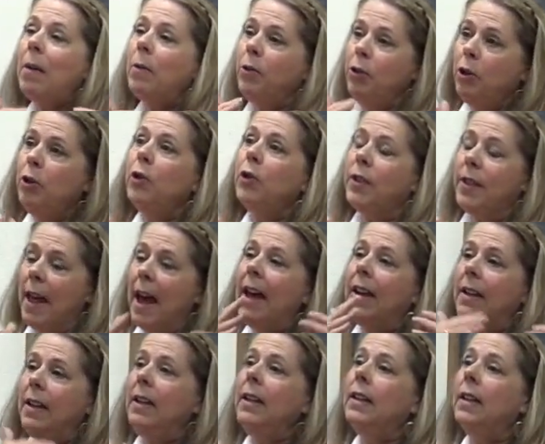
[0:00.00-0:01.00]
use
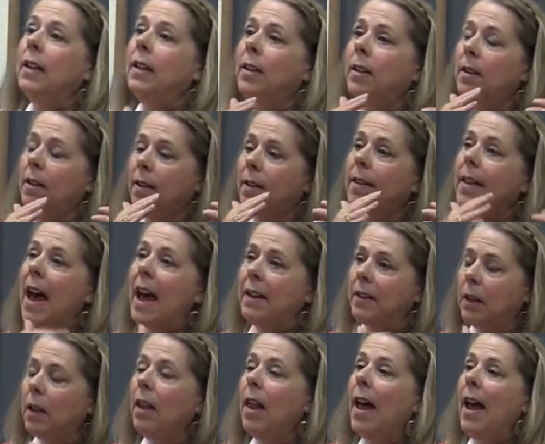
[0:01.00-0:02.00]
that in
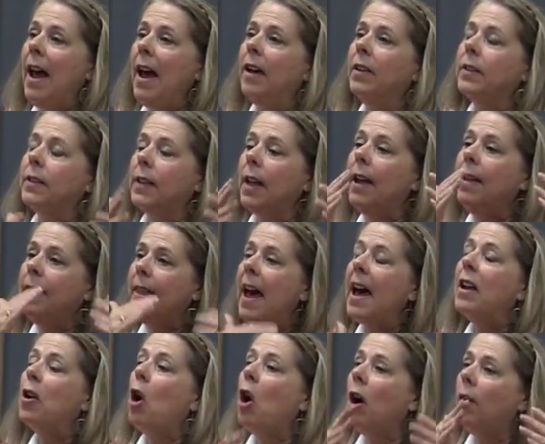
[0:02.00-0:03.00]
that class, and
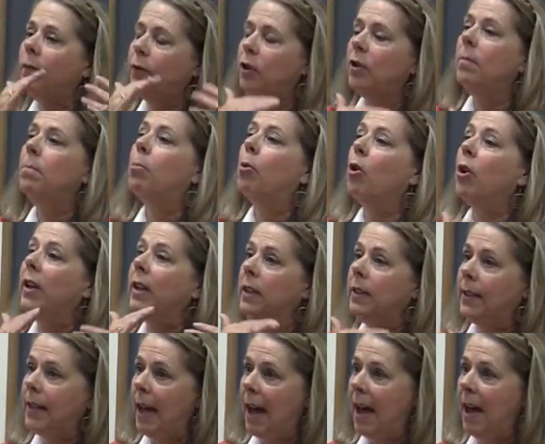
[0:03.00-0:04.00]
that often
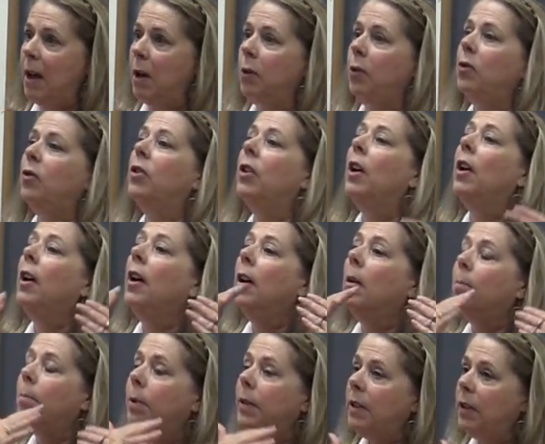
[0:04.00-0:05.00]
brings out
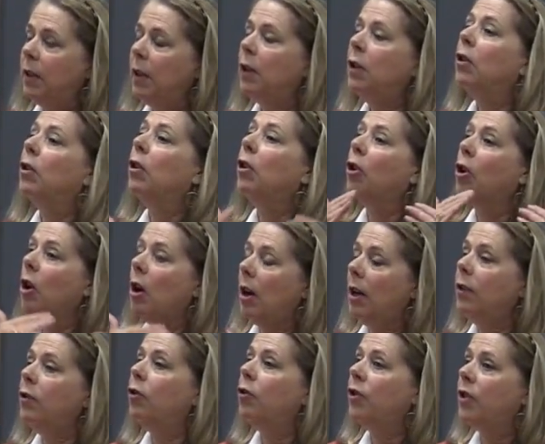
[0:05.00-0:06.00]
particular
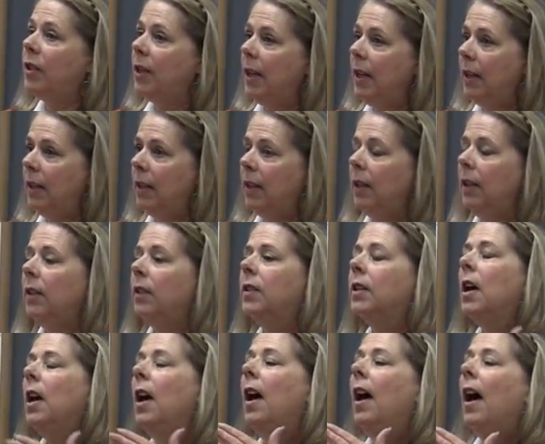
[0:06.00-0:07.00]

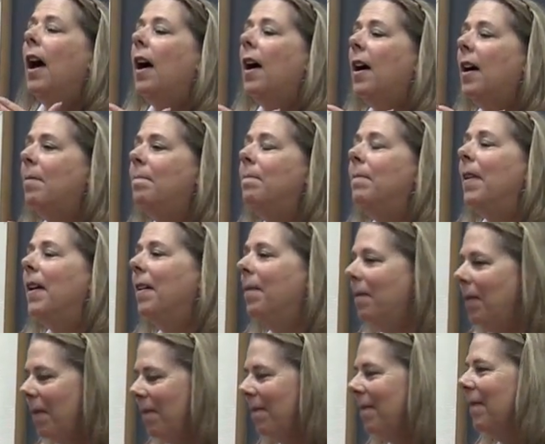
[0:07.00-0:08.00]
understandings.
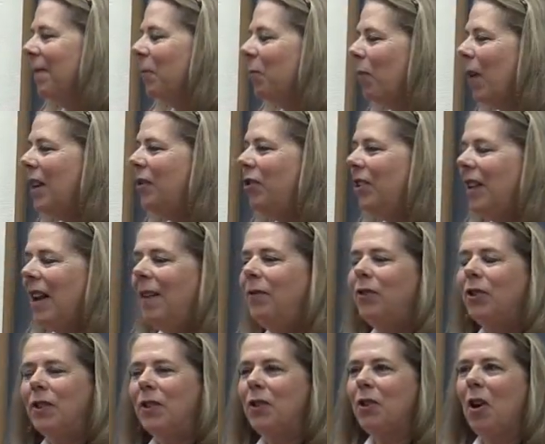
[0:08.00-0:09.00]
Reggie and I've
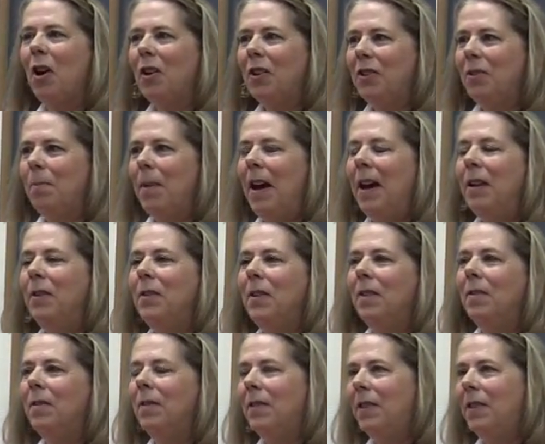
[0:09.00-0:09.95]
just talked about